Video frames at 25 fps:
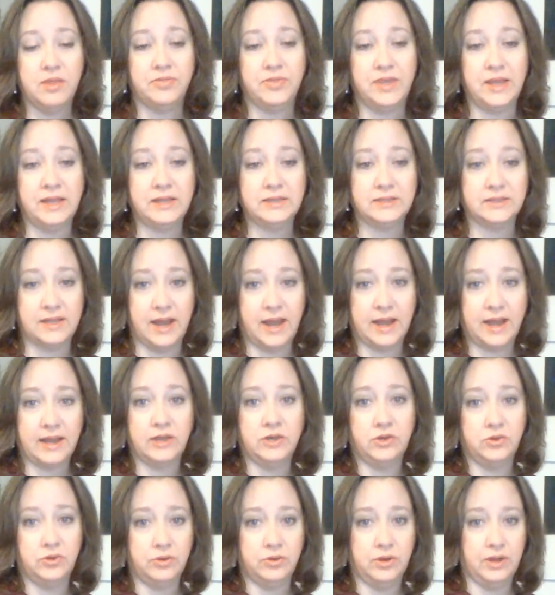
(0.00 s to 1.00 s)
things that I
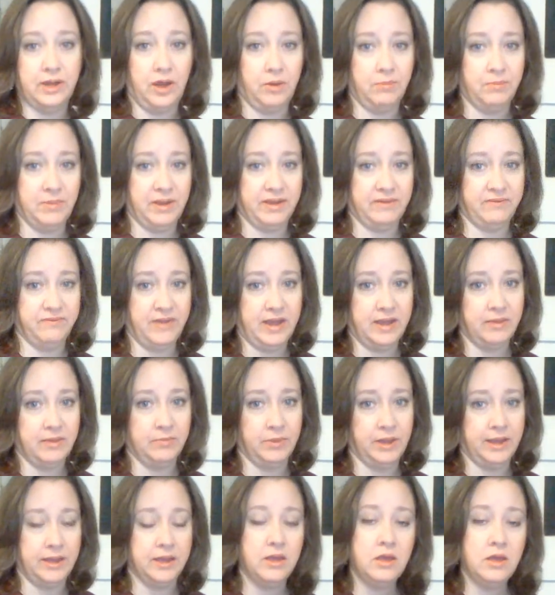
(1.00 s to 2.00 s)
can do to help my
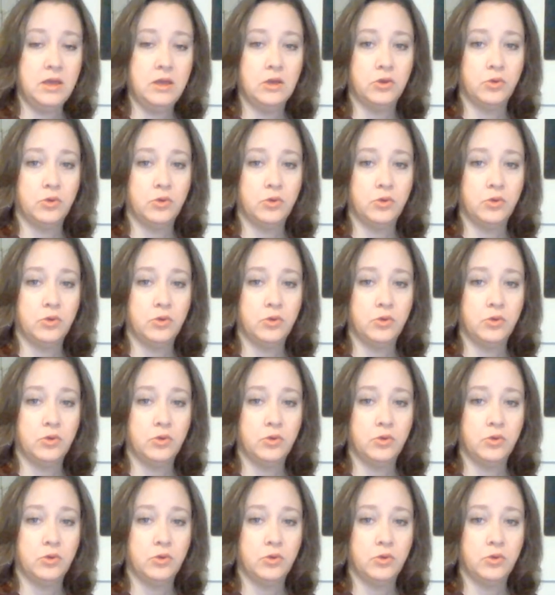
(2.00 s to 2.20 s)
family.